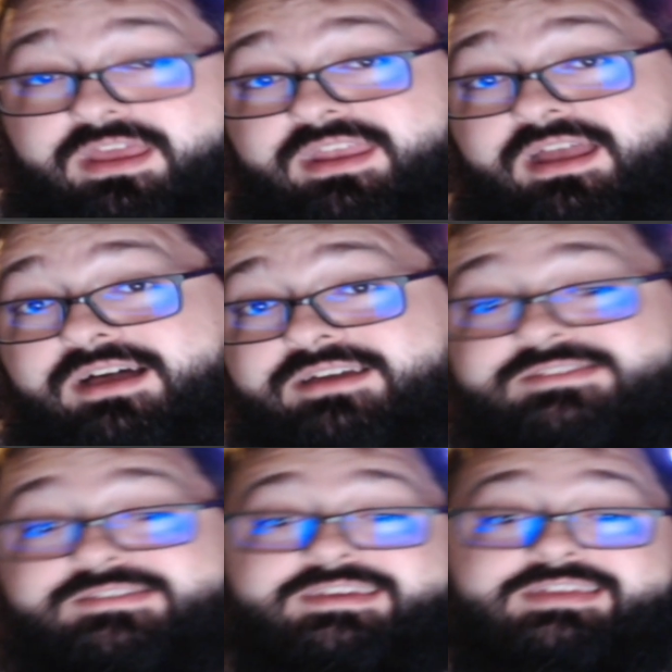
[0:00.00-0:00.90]
and
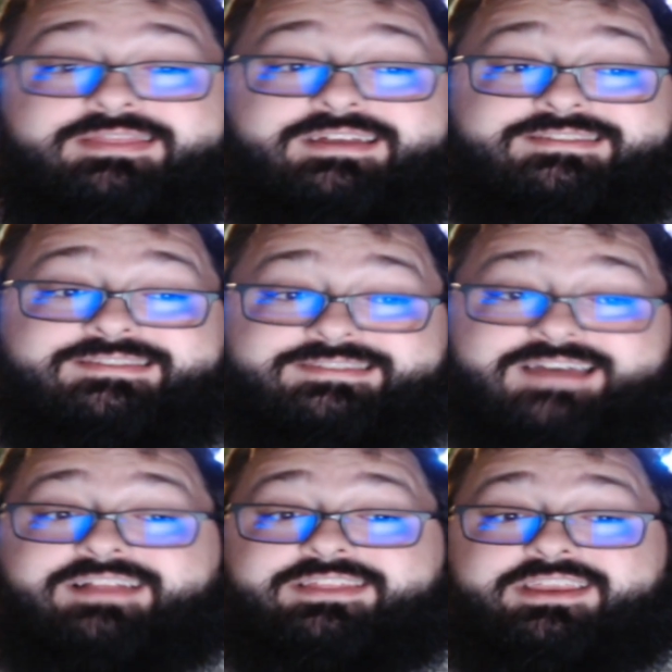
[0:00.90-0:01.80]
honestly, that's
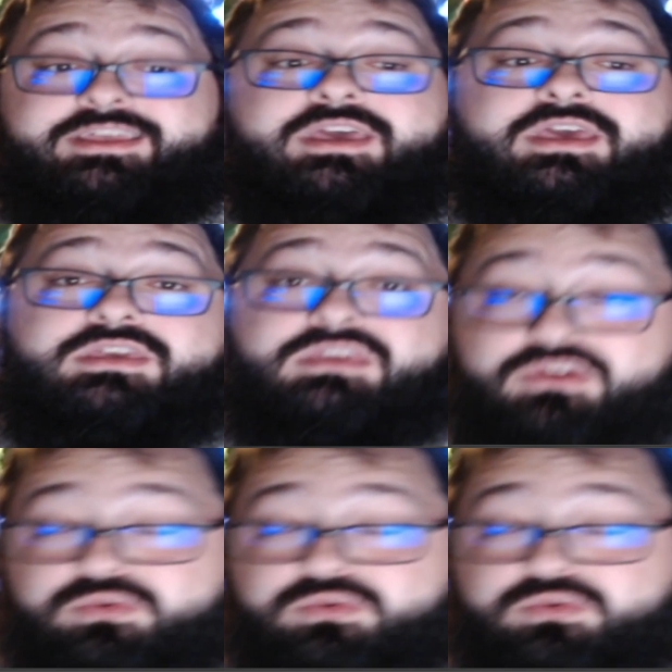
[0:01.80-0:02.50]
solid. You